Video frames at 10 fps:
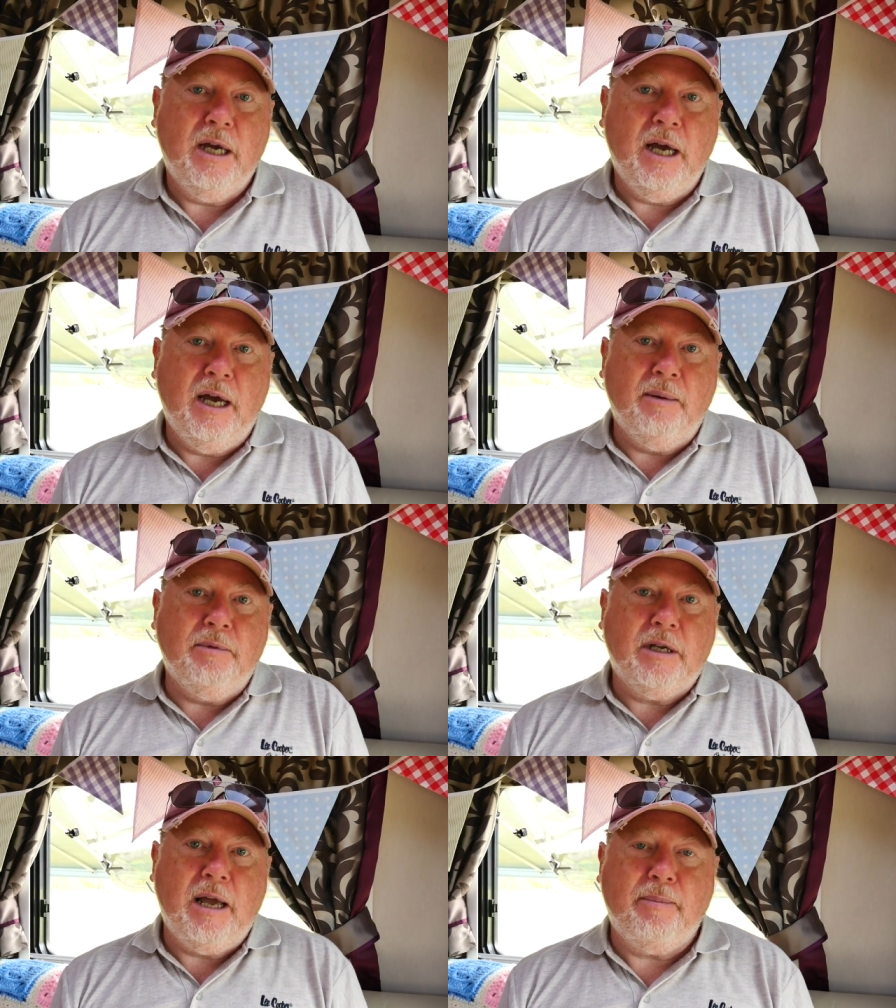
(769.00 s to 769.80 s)
um,
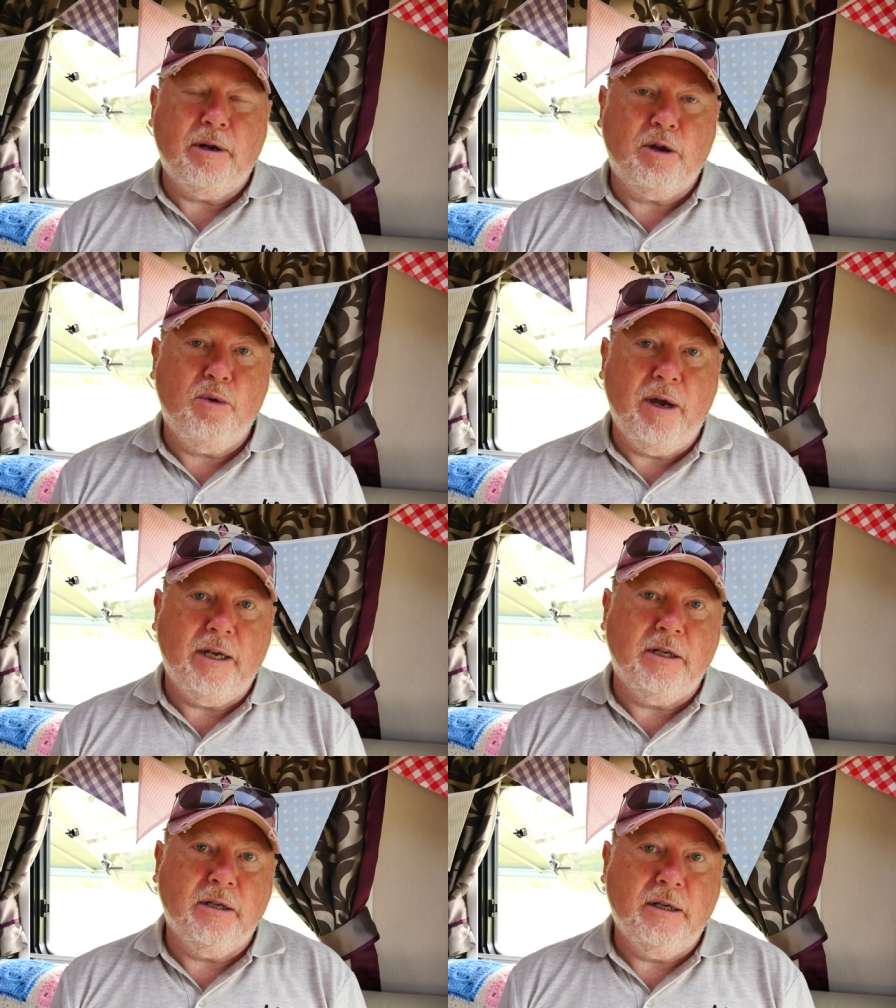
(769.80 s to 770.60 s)
a couple of
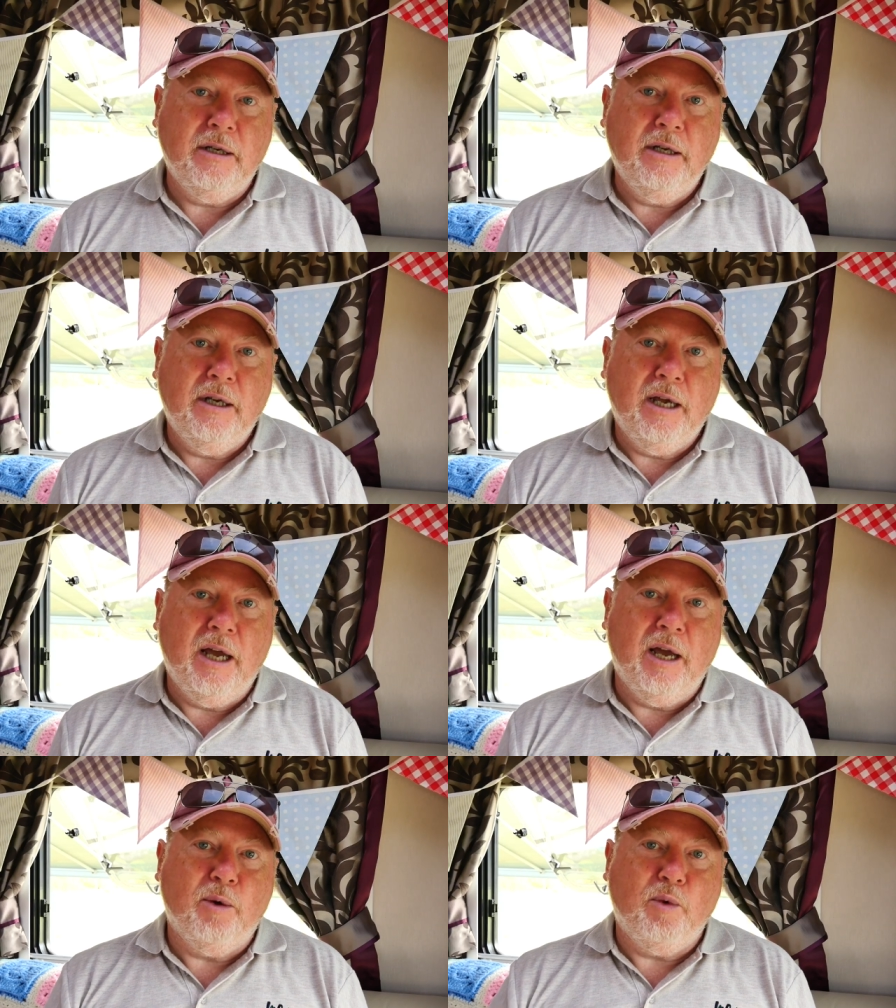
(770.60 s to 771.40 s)
quid
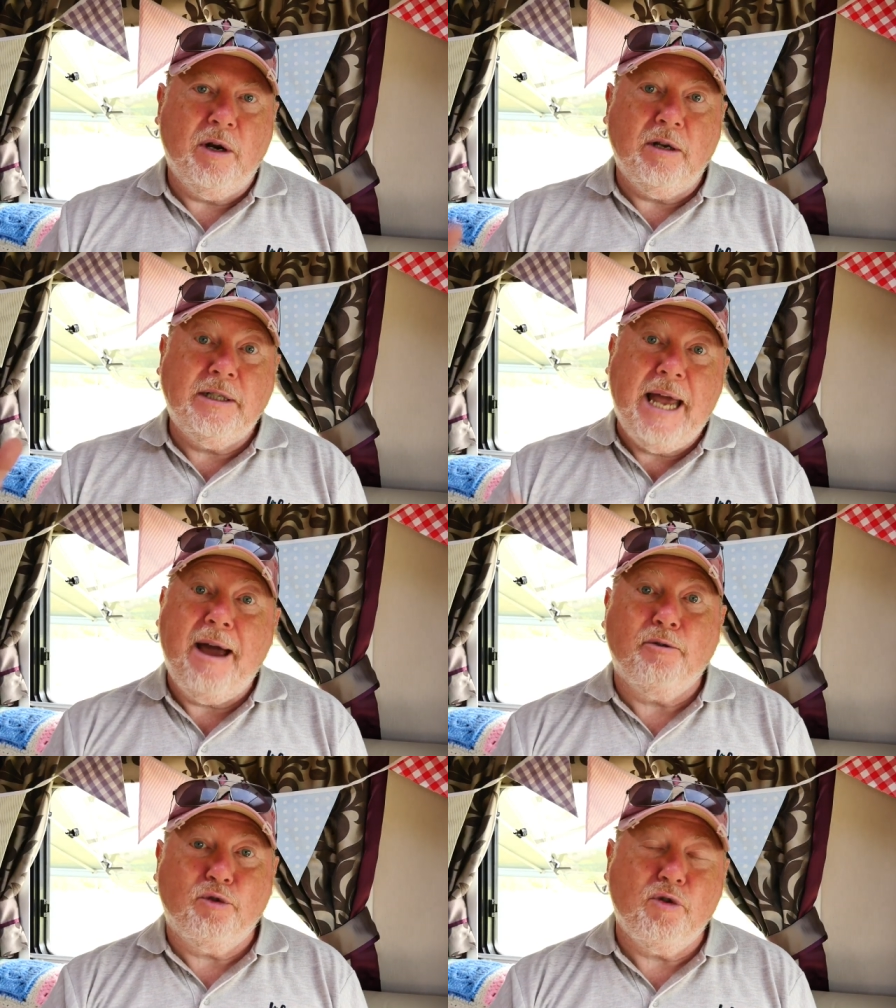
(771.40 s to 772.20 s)
uh, when I
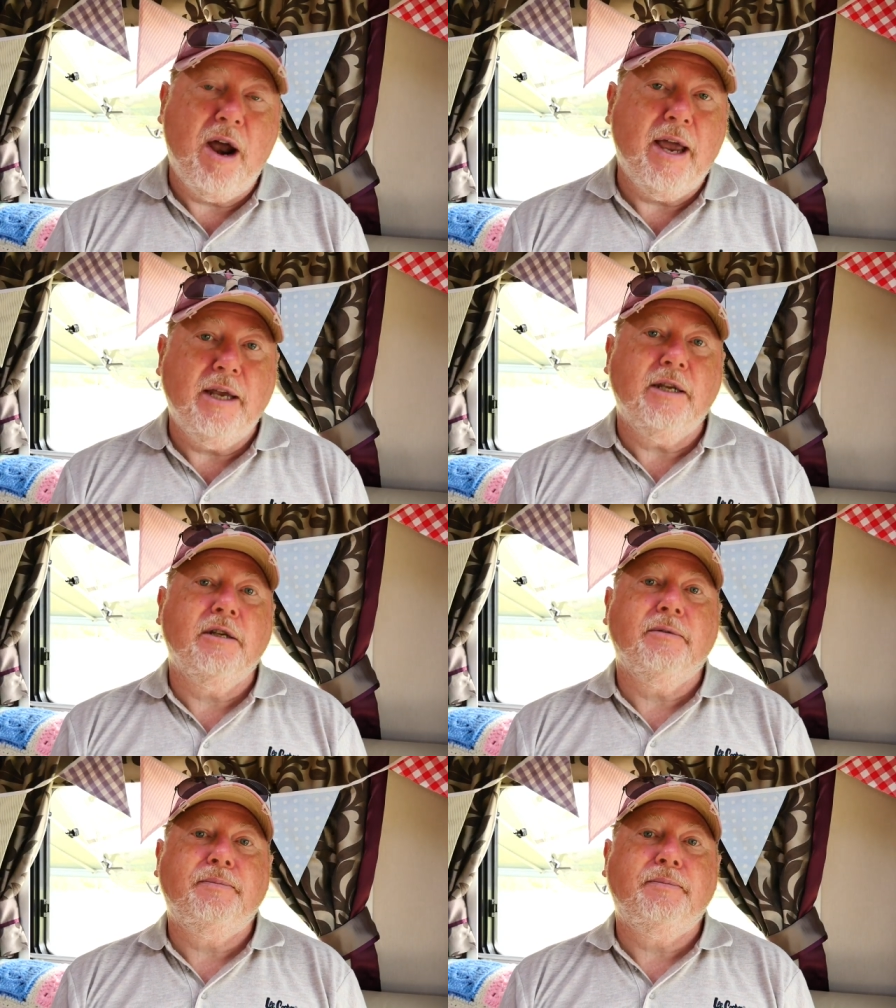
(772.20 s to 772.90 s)
downgrade.